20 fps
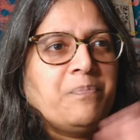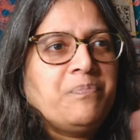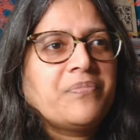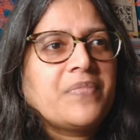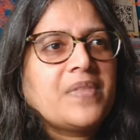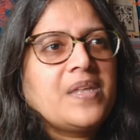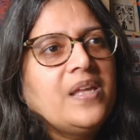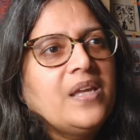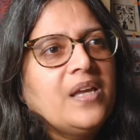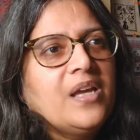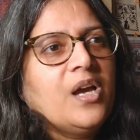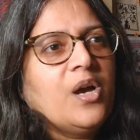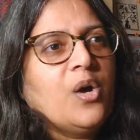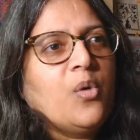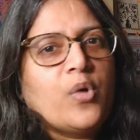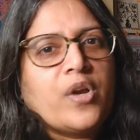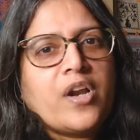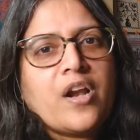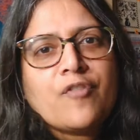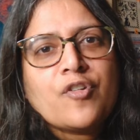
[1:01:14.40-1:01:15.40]
whatever the
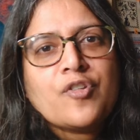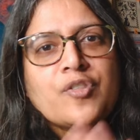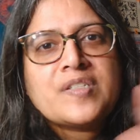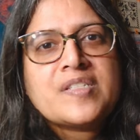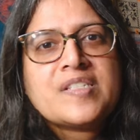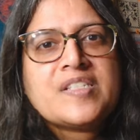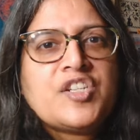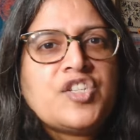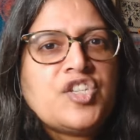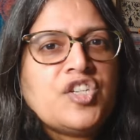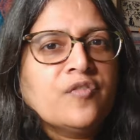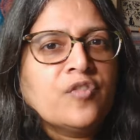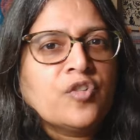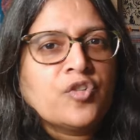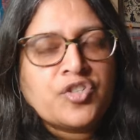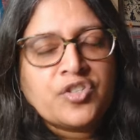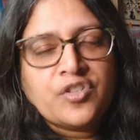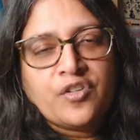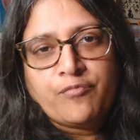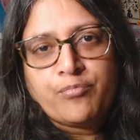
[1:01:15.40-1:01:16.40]
stitchy version of
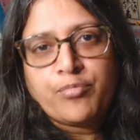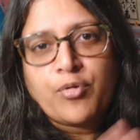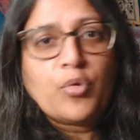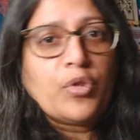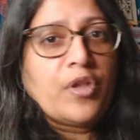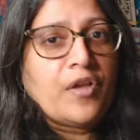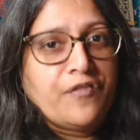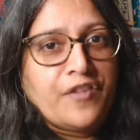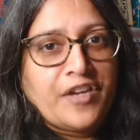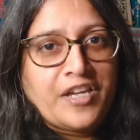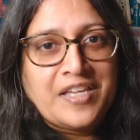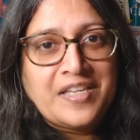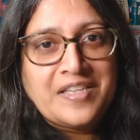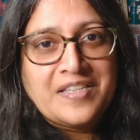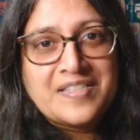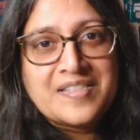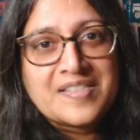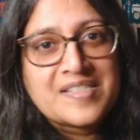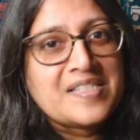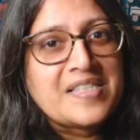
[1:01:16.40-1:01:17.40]
prolific is,
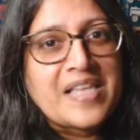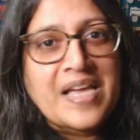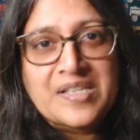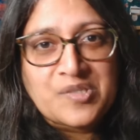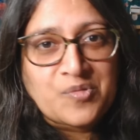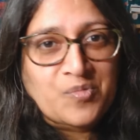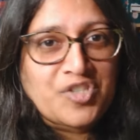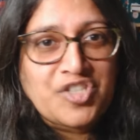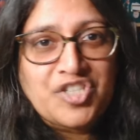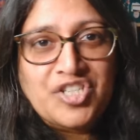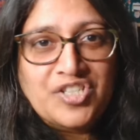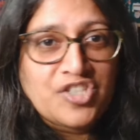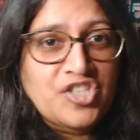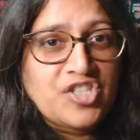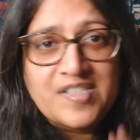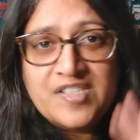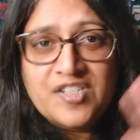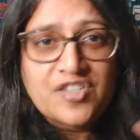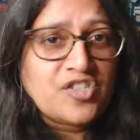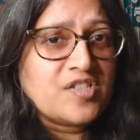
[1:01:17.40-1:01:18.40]
that's what she is. She stitches all
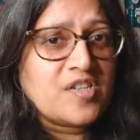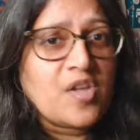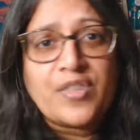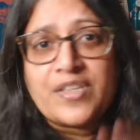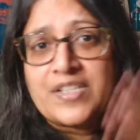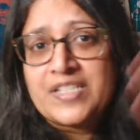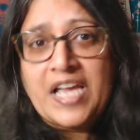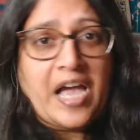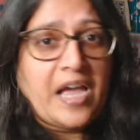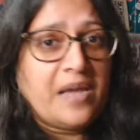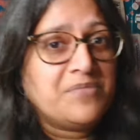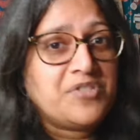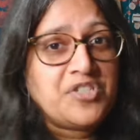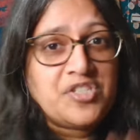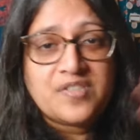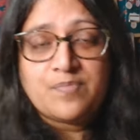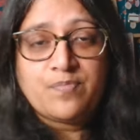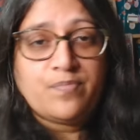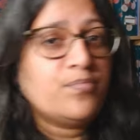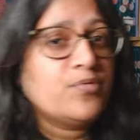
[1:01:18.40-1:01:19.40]
the time. She's
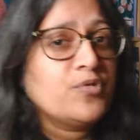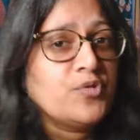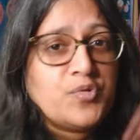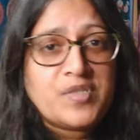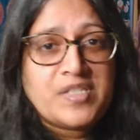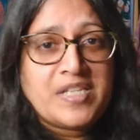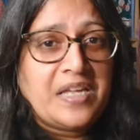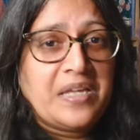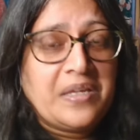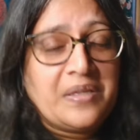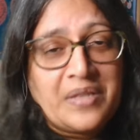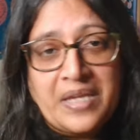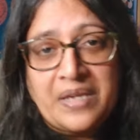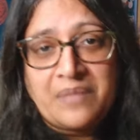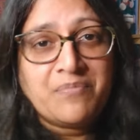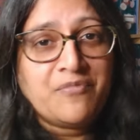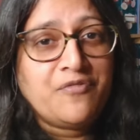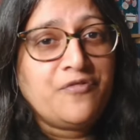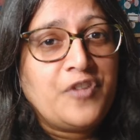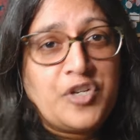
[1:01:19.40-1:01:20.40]
producing like finished
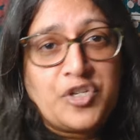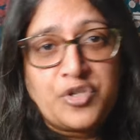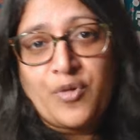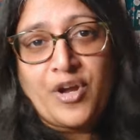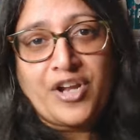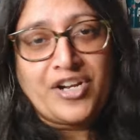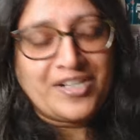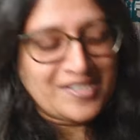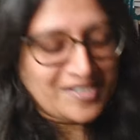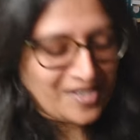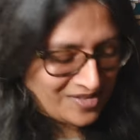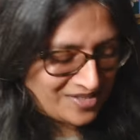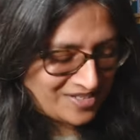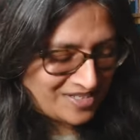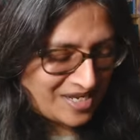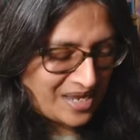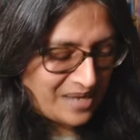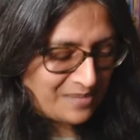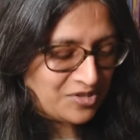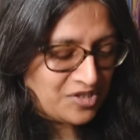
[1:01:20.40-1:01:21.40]
products all the time. She's a
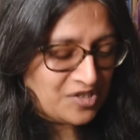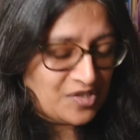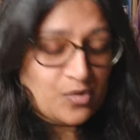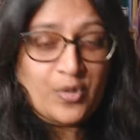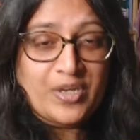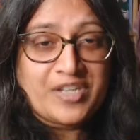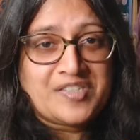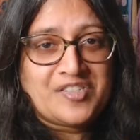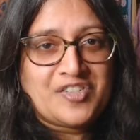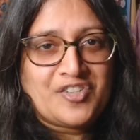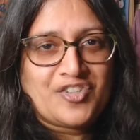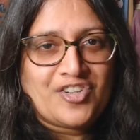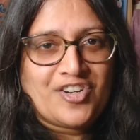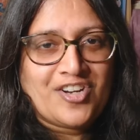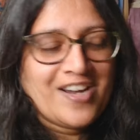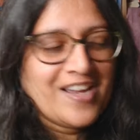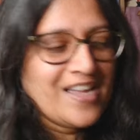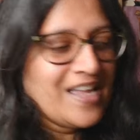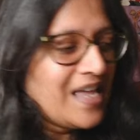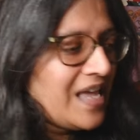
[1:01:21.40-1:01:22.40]
quick stitcher.
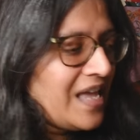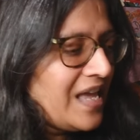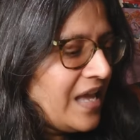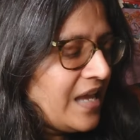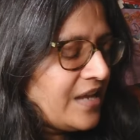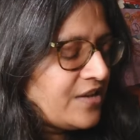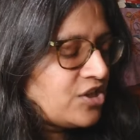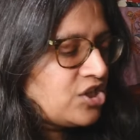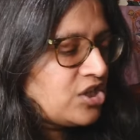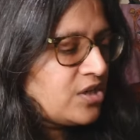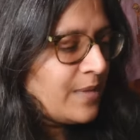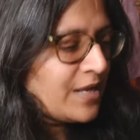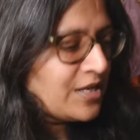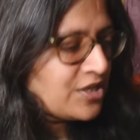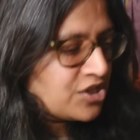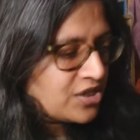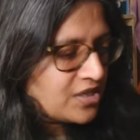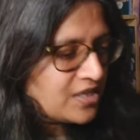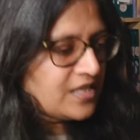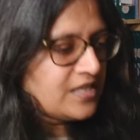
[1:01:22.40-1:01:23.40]
And she mentioned
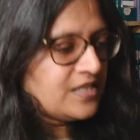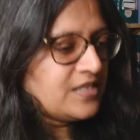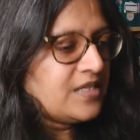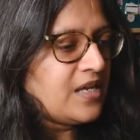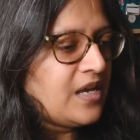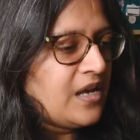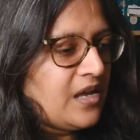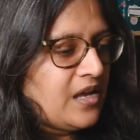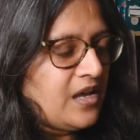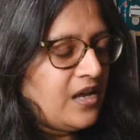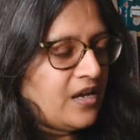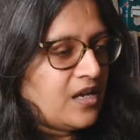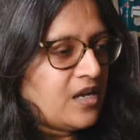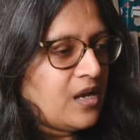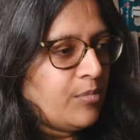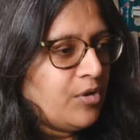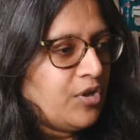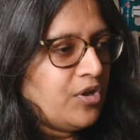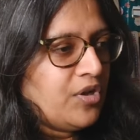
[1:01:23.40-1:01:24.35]
a couple